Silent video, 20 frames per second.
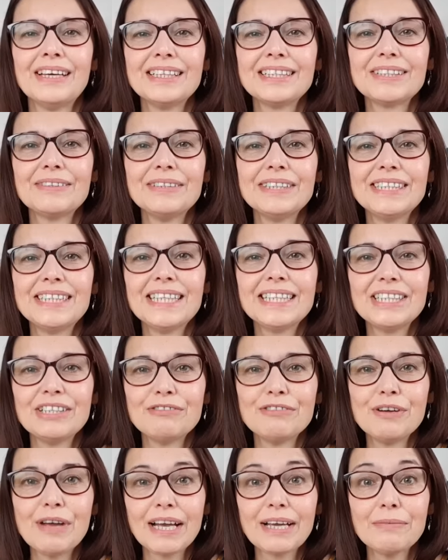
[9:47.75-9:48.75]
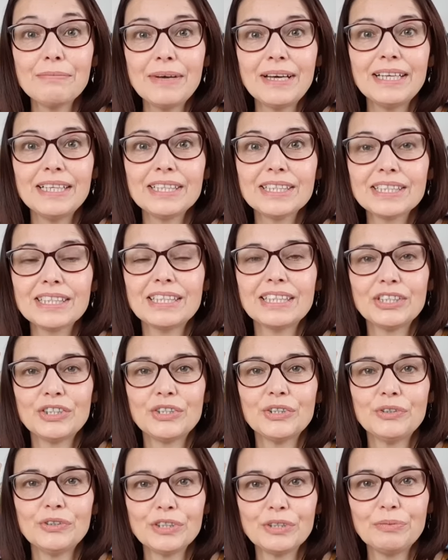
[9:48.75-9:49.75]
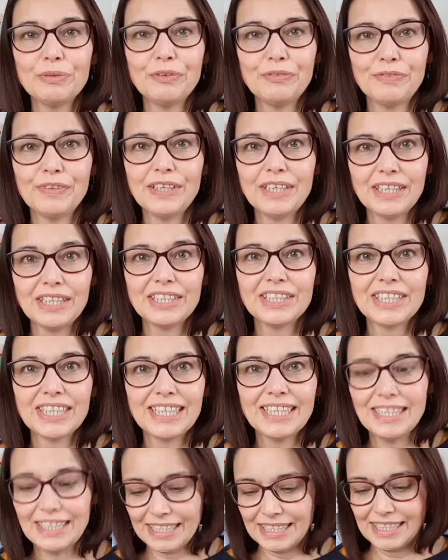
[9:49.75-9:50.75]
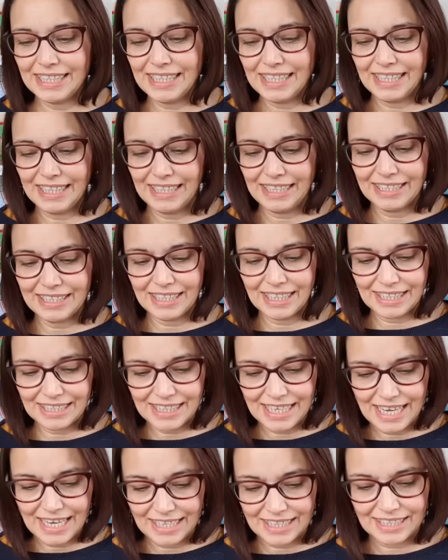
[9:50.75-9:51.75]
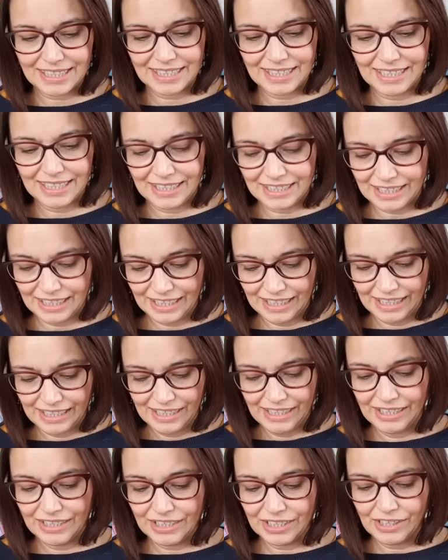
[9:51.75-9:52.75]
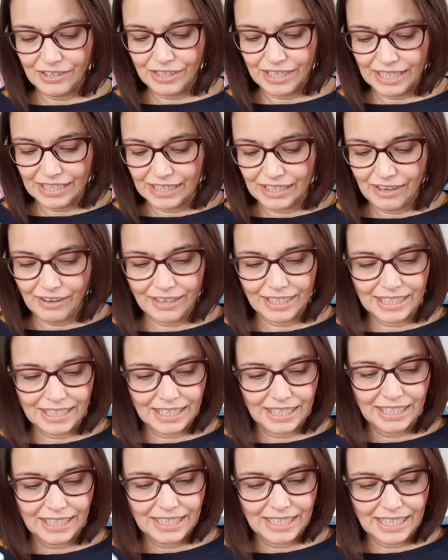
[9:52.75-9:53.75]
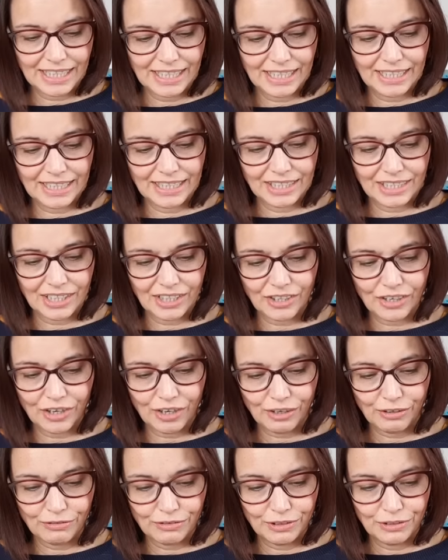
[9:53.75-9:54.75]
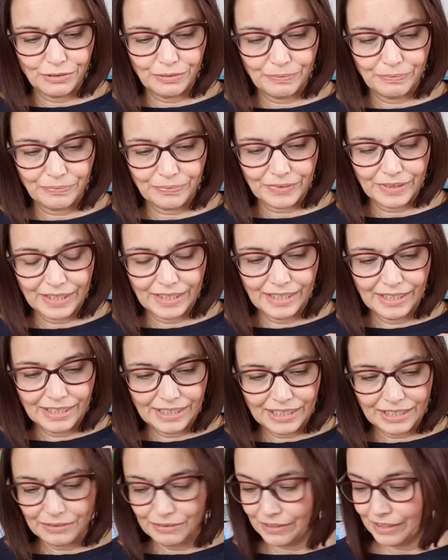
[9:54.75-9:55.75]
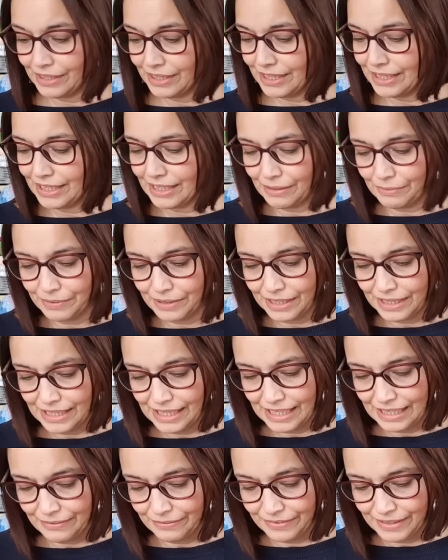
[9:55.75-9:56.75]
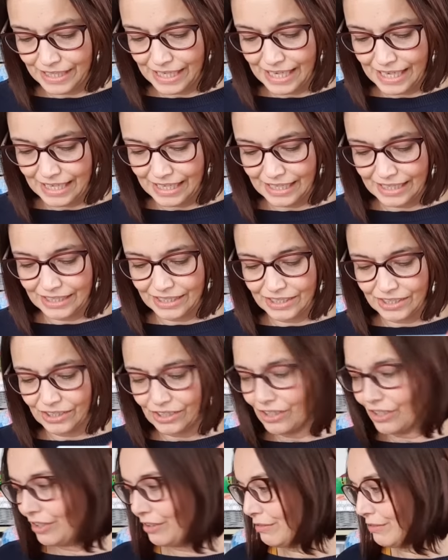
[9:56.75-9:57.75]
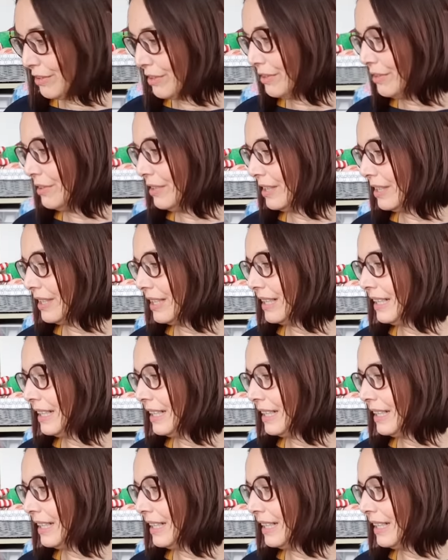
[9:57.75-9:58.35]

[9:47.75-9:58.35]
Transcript: So it says it recommends the shawl to be finished in D, so that's excellent. So I said D is the coral, so I think I'm going to have that as the coral.